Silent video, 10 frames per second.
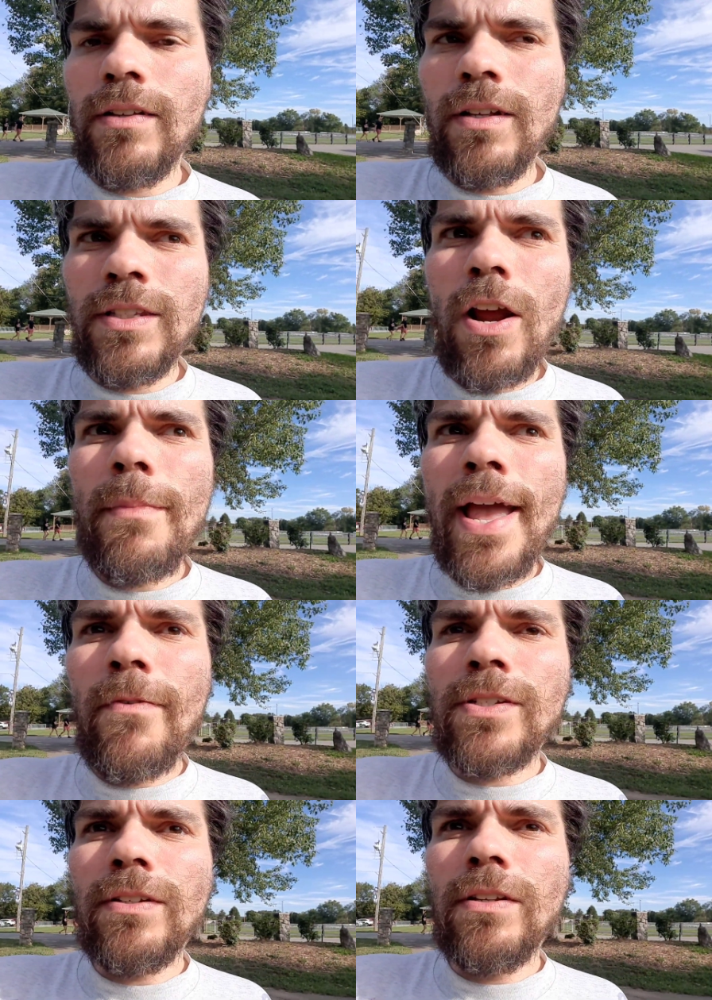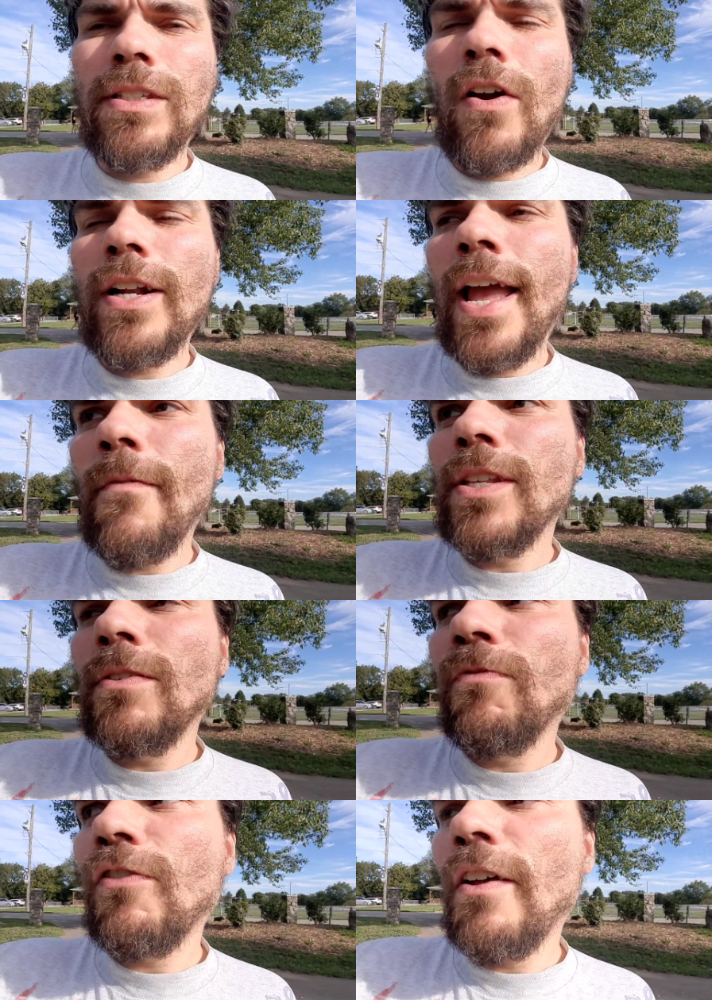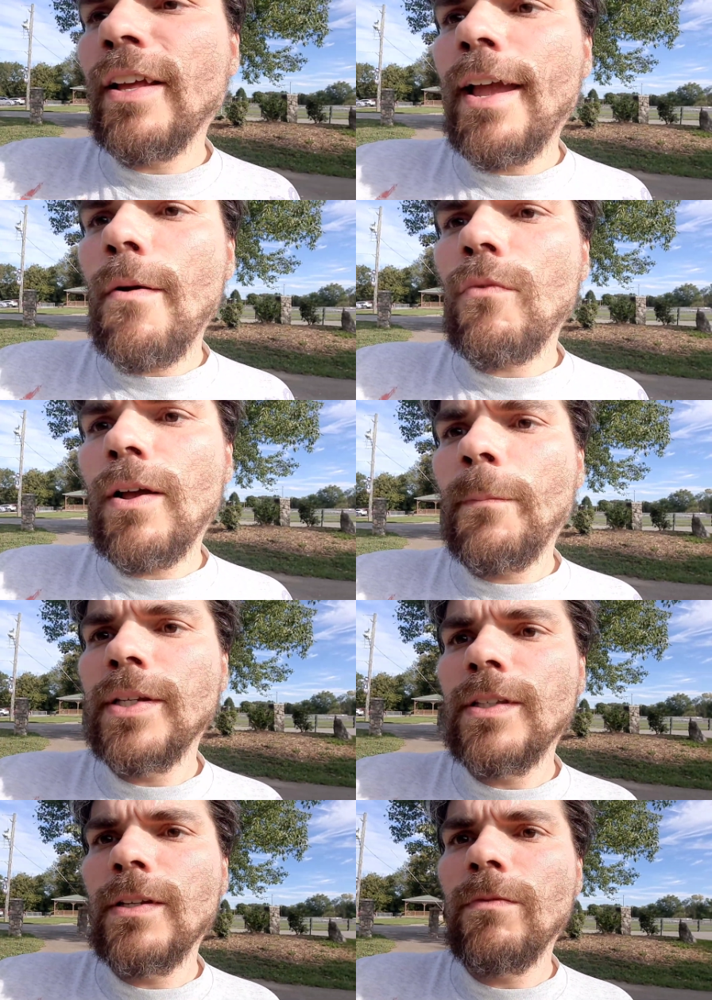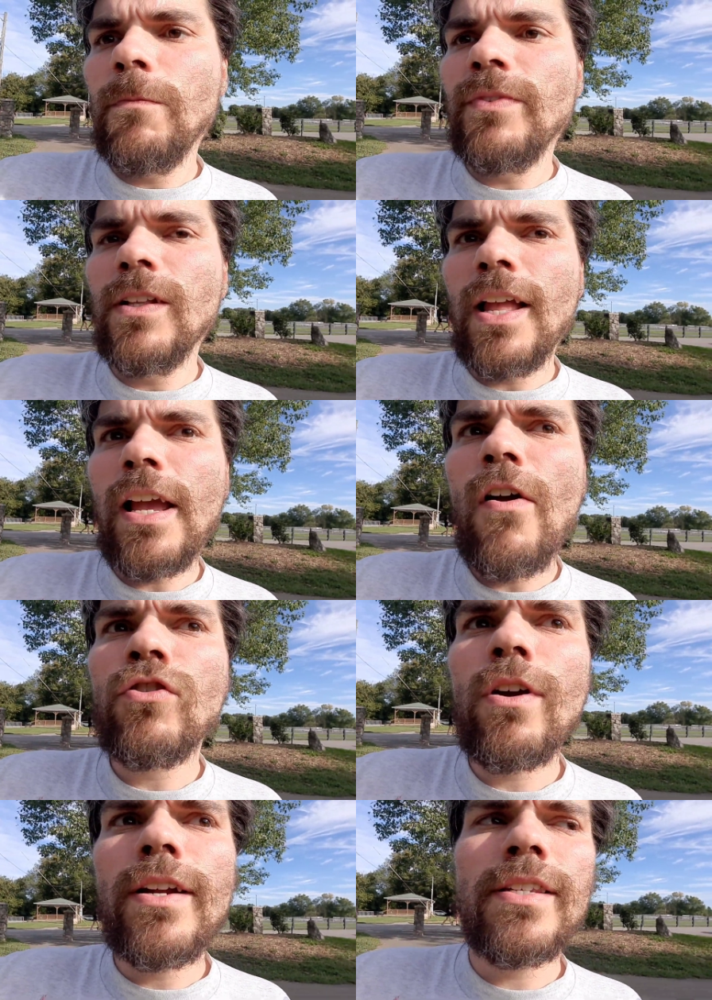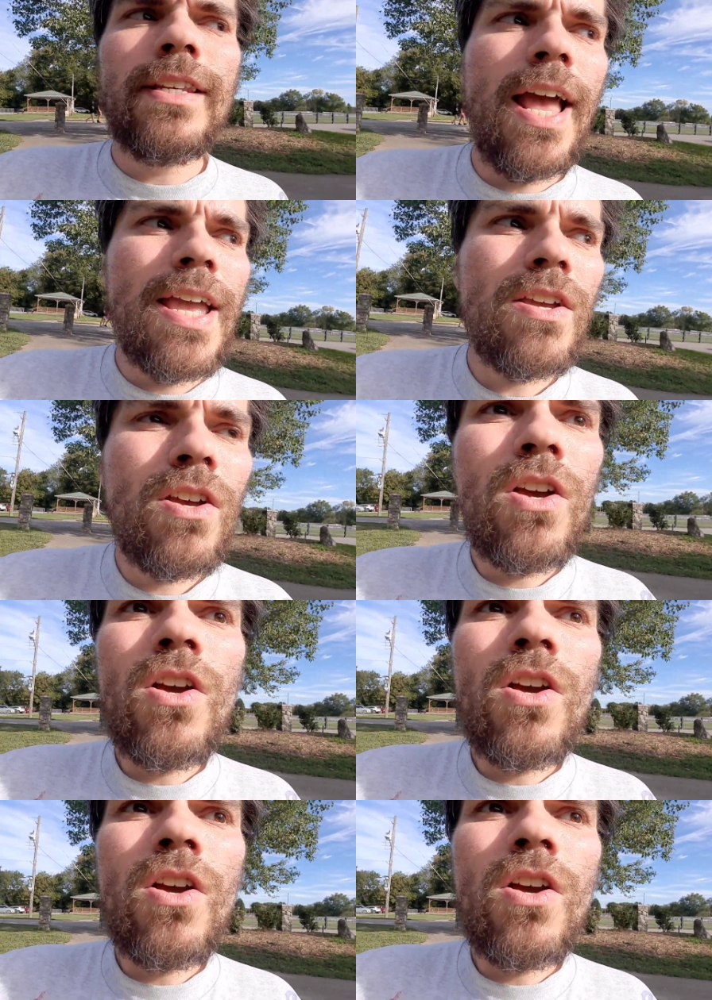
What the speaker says: Sorry, the hand was in front of the camera. But like I was trying to say,